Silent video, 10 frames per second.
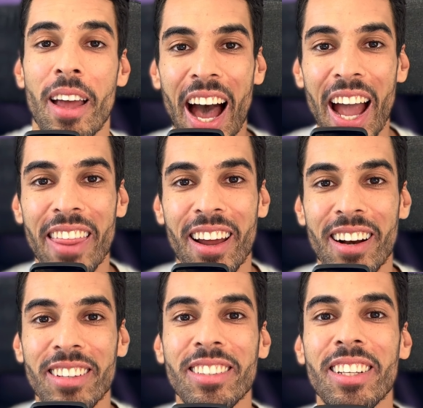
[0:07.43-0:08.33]
Hi
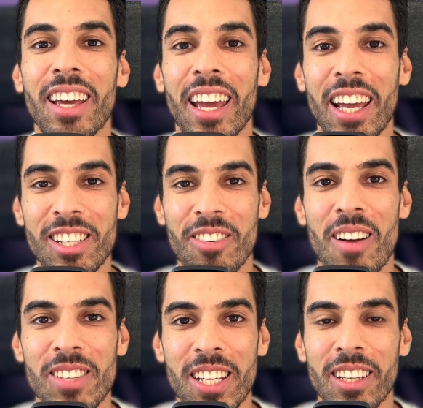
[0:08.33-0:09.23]
there, it's
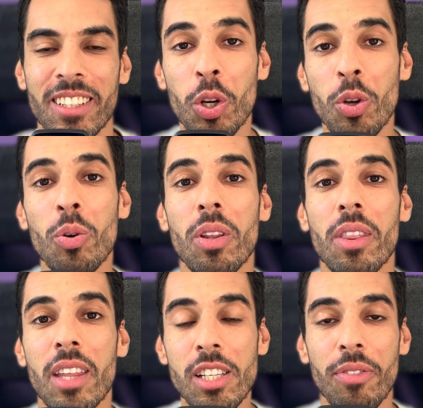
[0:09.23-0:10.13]
Ramzi. I'll show you
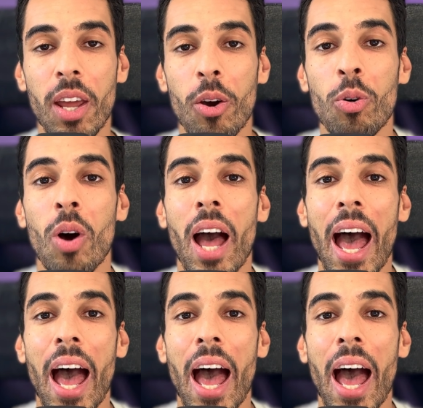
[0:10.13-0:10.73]
in this video